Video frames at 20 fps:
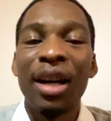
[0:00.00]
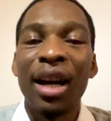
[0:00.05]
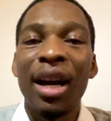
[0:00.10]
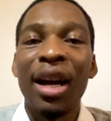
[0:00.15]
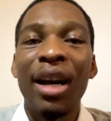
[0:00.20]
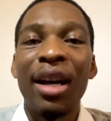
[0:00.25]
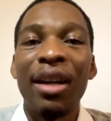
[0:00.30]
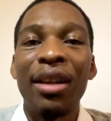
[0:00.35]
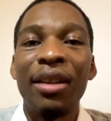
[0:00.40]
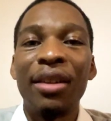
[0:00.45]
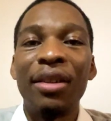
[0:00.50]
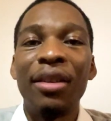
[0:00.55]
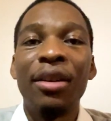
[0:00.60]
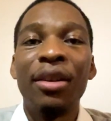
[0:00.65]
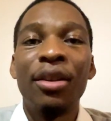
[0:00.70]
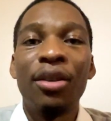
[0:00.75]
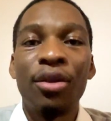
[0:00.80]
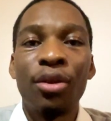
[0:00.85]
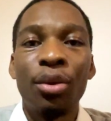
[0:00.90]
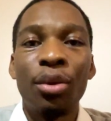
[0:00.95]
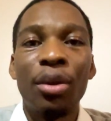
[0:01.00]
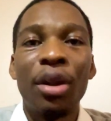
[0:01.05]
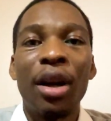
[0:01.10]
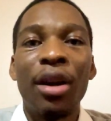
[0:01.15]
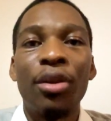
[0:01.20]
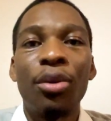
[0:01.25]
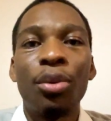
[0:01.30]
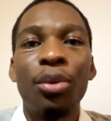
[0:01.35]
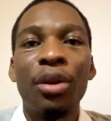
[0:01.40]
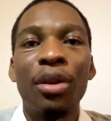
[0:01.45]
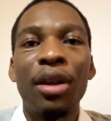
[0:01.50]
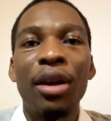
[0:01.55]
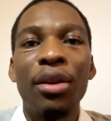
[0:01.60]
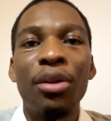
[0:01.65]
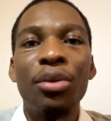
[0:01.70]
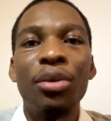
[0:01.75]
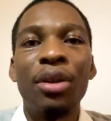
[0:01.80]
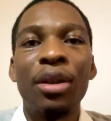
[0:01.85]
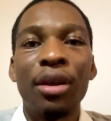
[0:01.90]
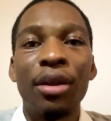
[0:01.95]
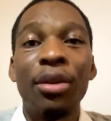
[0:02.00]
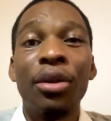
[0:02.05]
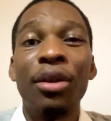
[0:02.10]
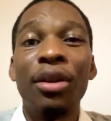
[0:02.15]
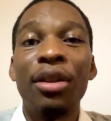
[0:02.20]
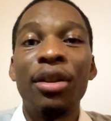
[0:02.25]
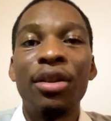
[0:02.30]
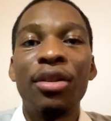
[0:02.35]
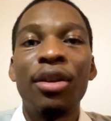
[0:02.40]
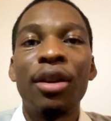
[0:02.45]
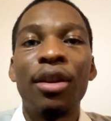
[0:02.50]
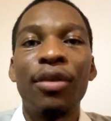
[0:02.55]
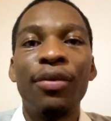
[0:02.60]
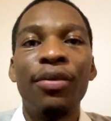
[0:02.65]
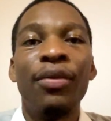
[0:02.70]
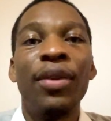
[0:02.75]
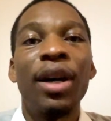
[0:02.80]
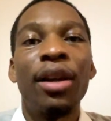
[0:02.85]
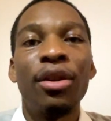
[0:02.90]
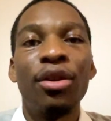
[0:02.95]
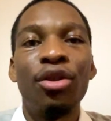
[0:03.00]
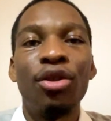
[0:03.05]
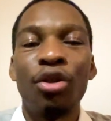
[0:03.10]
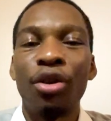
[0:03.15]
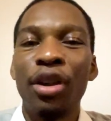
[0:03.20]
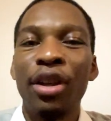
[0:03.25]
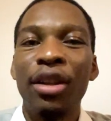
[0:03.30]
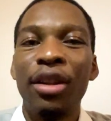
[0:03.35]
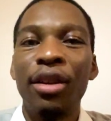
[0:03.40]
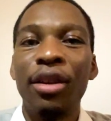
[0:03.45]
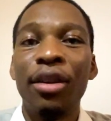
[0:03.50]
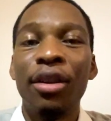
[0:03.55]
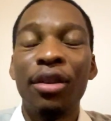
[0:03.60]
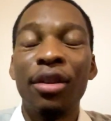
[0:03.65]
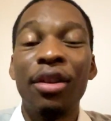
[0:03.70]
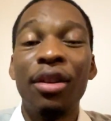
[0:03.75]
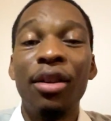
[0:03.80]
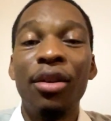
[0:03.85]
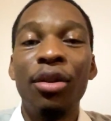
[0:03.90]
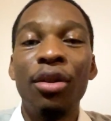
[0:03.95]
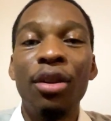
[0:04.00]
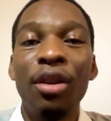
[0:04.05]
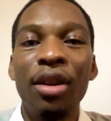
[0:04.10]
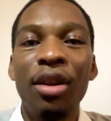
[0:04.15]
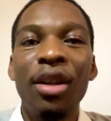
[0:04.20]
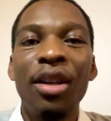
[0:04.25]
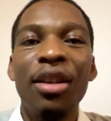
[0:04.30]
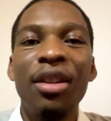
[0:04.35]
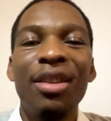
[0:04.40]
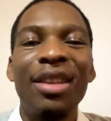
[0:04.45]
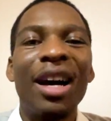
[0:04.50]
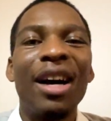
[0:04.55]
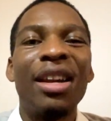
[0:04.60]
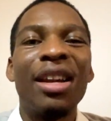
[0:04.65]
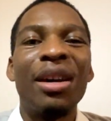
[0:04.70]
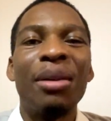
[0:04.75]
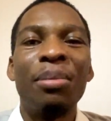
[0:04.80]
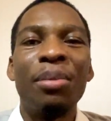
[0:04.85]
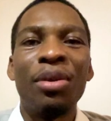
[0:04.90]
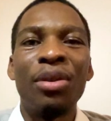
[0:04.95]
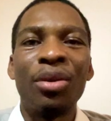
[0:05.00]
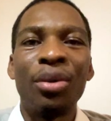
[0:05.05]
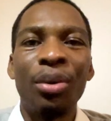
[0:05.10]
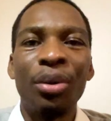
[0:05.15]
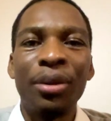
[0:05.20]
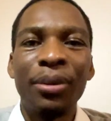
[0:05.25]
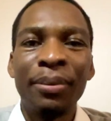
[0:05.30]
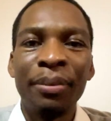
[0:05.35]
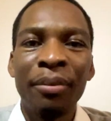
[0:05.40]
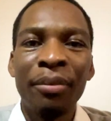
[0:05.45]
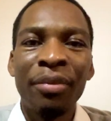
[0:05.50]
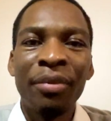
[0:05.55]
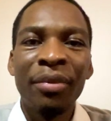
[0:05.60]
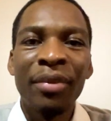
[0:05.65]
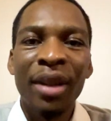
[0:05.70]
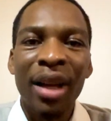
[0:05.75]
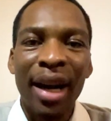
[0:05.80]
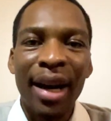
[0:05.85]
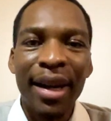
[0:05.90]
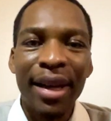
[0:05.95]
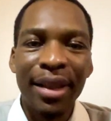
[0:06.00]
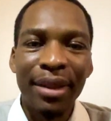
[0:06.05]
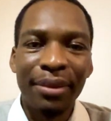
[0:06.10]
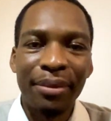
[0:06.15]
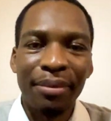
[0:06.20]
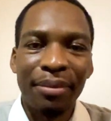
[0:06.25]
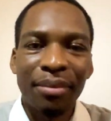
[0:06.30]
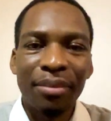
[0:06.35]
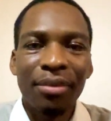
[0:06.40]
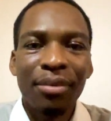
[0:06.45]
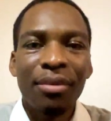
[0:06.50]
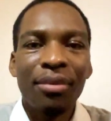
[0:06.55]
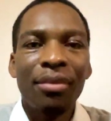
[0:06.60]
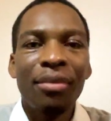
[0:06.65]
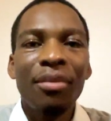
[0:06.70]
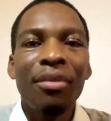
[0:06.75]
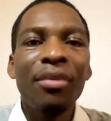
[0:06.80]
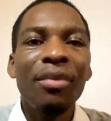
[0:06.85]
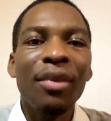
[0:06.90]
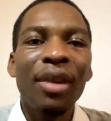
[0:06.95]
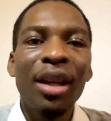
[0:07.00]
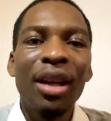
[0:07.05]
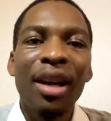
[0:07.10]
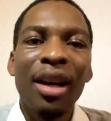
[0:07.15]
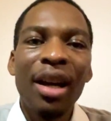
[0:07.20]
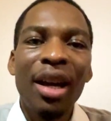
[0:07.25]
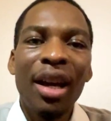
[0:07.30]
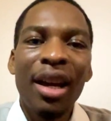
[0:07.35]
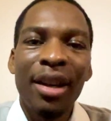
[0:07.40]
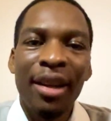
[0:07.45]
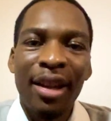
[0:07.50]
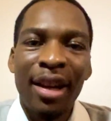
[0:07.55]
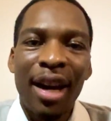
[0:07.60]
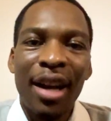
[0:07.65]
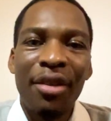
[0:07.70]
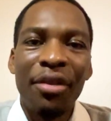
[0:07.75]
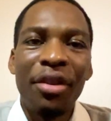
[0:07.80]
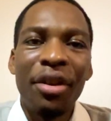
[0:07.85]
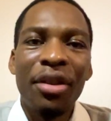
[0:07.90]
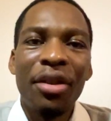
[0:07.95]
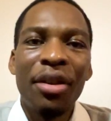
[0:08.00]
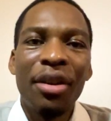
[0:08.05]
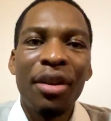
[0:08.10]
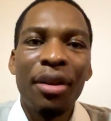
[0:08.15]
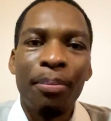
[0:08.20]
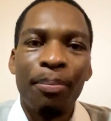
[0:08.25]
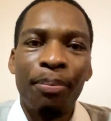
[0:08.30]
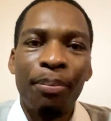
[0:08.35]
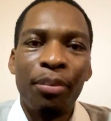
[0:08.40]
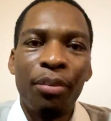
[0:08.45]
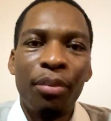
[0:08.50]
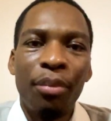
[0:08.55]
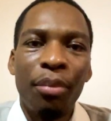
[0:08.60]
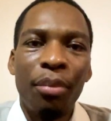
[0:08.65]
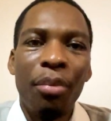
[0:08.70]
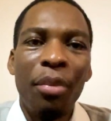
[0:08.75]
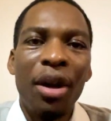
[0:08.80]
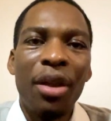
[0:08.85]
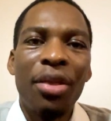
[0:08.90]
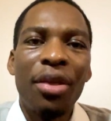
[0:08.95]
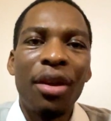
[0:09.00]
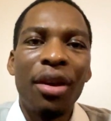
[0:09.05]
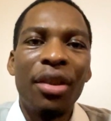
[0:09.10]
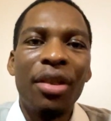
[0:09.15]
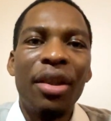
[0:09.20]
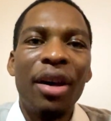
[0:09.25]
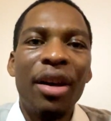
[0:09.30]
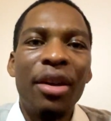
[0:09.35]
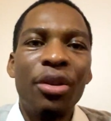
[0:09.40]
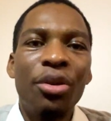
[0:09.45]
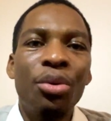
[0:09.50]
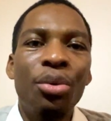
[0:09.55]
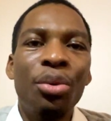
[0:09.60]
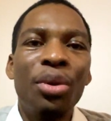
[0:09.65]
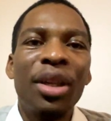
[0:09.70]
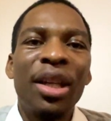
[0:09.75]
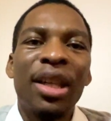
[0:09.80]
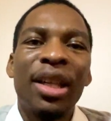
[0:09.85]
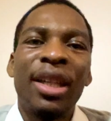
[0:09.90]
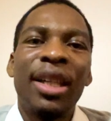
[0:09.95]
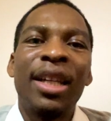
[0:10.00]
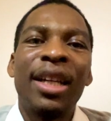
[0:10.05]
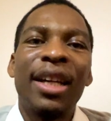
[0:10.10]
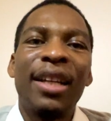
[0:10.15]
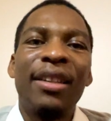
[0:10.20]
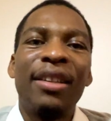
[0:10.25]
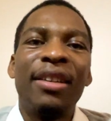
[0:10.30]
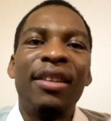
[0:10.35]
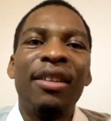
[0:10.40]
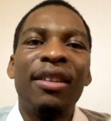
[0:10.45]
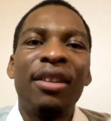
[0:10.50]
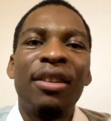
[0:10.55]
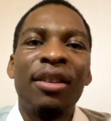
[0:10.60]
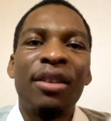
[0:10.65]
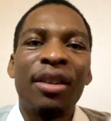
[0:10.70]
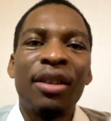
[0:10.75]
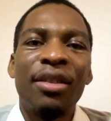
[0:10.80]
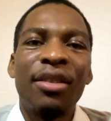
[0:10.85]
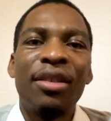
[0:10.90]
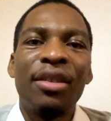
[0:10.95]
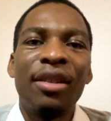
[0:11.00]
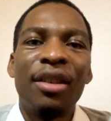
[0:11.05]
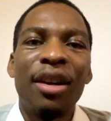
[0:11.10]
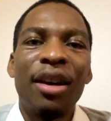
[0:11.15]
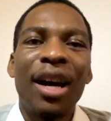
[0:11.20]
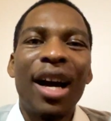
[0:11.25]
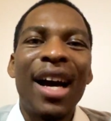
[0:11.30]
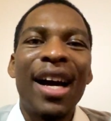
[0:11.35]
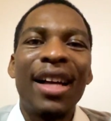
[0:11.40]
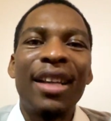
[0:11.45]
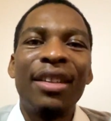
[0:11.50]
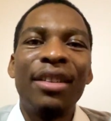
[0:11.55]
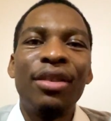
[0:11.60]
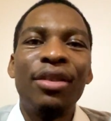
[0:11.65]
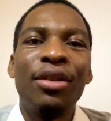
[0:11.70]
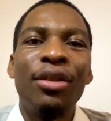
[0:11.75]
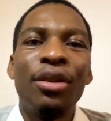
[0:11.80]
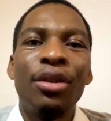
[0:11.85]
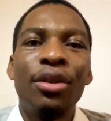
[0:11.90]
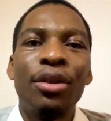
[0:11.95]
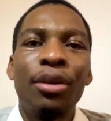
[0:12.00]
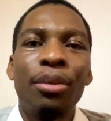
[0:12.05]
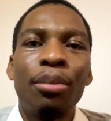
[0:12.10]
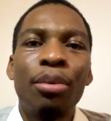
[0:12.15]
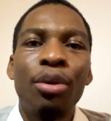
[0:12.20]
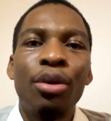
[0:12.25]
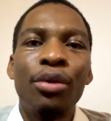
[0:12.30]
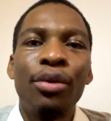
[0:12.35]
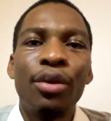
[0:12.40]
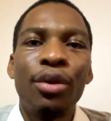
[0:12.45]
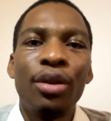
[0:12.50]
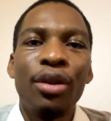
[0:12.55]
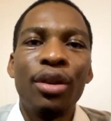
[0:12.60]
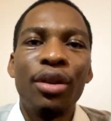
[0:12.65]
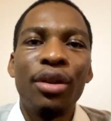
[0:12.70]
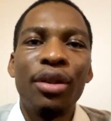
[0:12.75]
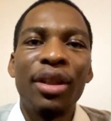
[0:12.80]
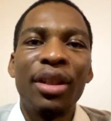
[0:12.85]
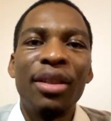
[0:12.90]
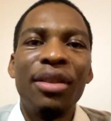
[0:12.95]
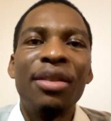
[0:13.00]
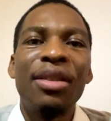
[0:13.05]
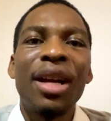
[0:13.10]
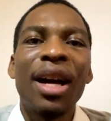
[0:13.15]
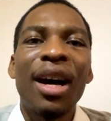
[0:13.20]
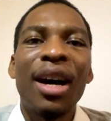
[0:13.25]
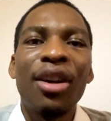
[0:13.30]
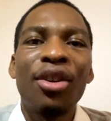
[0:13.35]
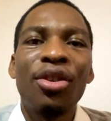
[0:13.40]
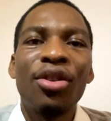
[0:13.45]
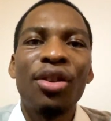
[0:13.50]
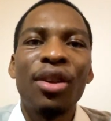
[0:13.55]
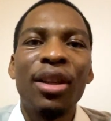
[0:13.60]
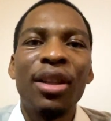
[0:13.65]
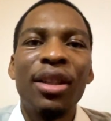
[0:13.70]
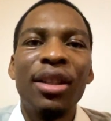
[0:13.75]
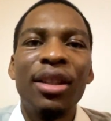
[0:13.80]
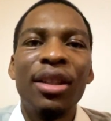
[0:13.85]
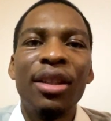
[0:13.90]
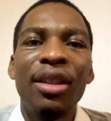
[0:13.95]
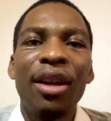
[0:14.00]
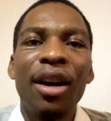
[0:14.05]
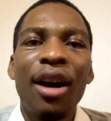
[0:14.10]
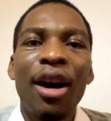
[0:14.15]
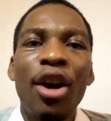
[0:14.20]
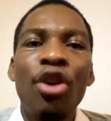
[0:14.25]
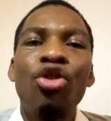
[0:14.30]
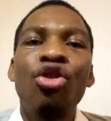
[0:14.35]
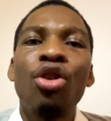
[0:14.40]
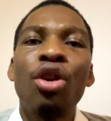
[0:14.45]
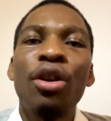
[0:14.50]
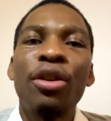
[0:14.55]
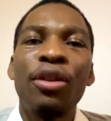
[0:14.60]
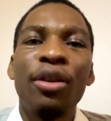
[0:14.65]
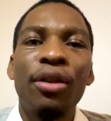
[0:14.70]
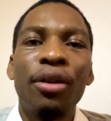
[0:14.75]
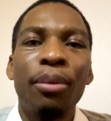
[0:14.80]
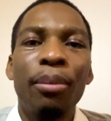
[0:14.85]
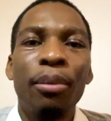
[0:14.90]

And so that's one that you can go, and it's on value trading in that episode. And another method that you can consider adding to your portfolio is actually shorting the